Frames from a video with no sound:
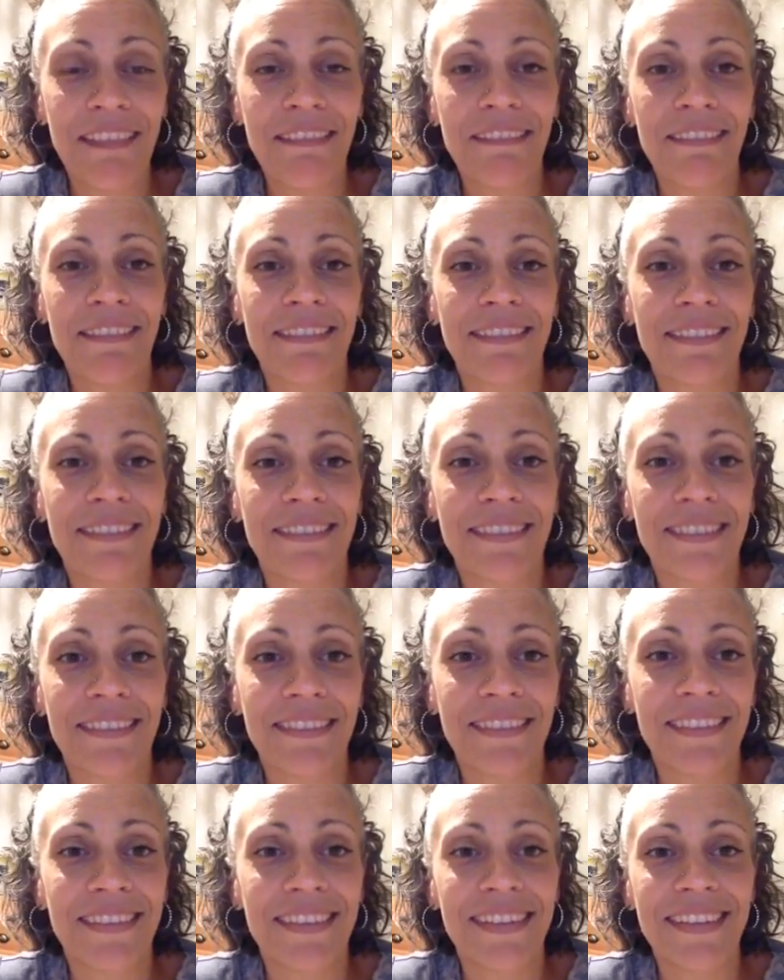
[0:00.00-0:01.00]
and
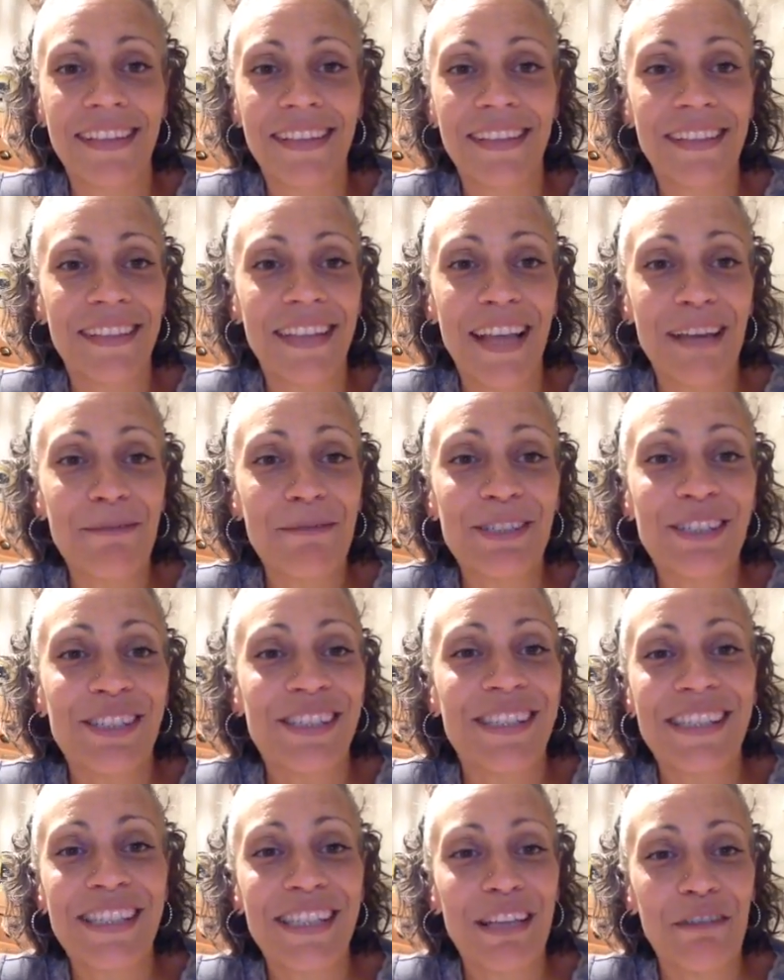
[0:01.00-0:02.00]
they were
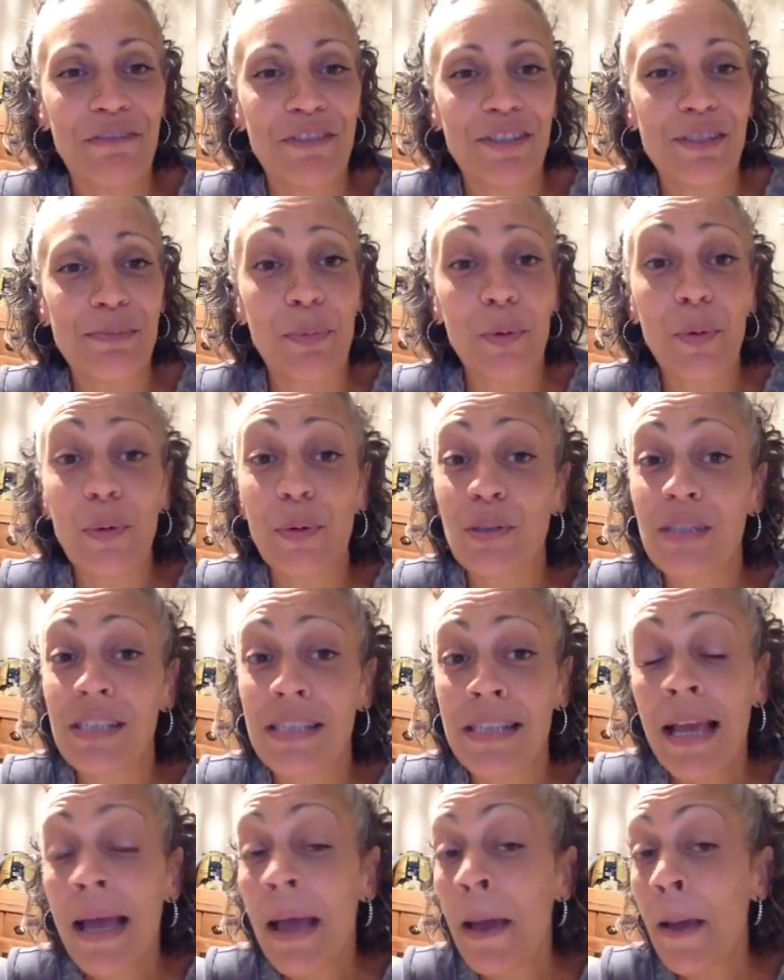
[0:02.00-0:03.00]
just stiff as
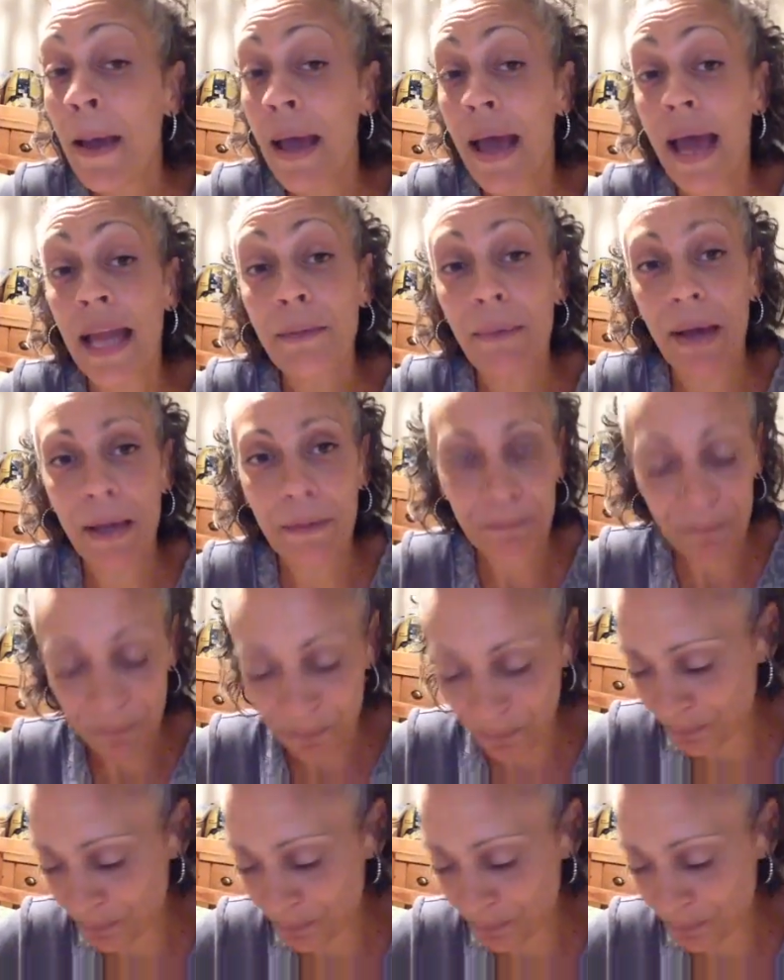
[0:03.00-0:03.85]
boards. Anyway,